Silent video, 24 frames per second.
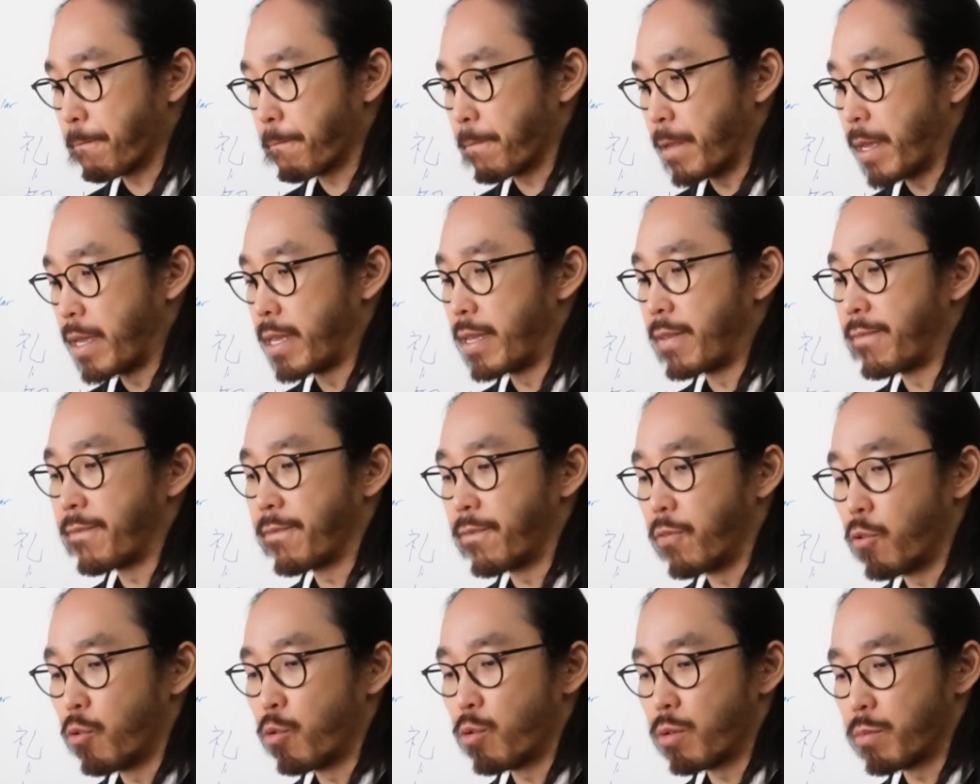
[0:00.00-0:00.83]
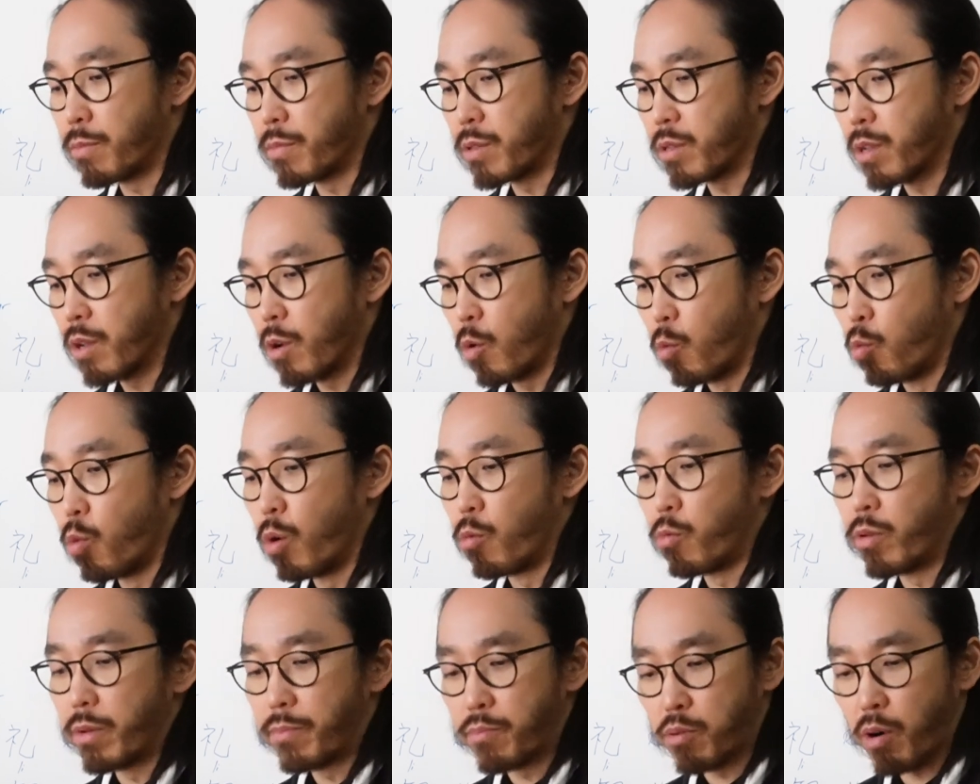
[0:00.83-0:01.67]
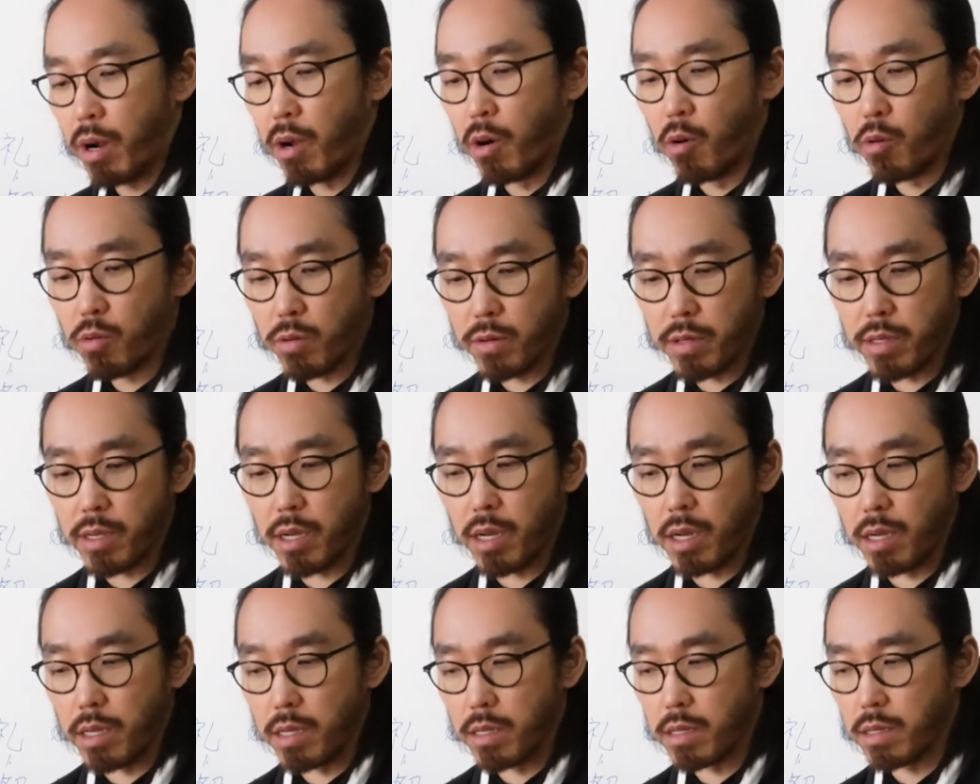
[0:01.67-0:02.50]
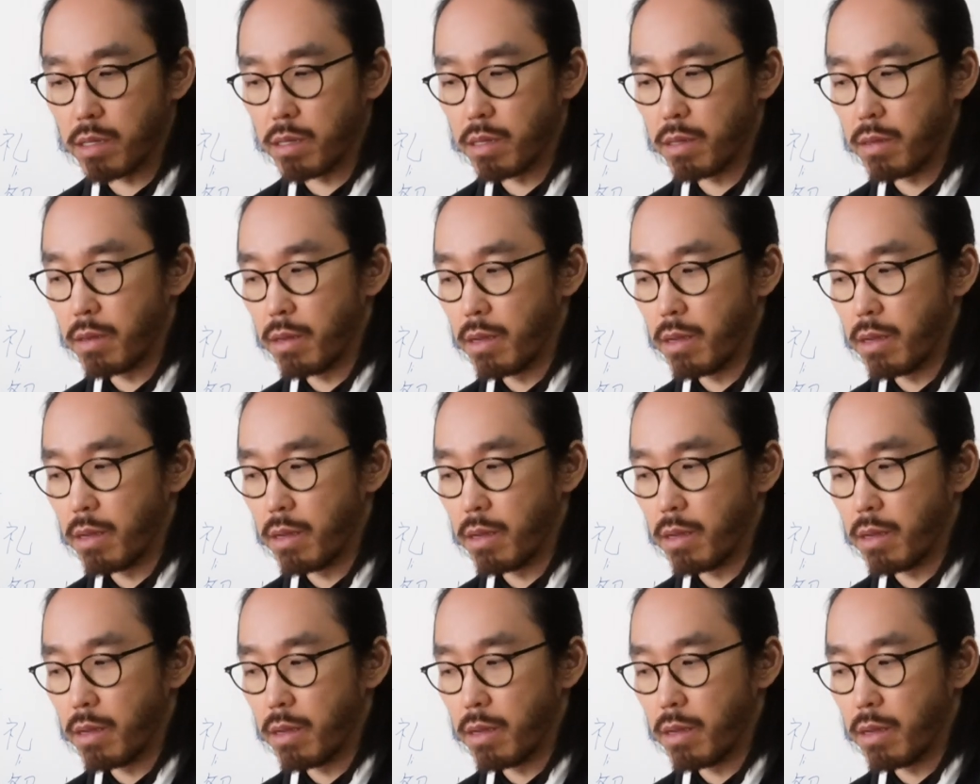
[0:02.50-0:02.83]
It informs what we prioritize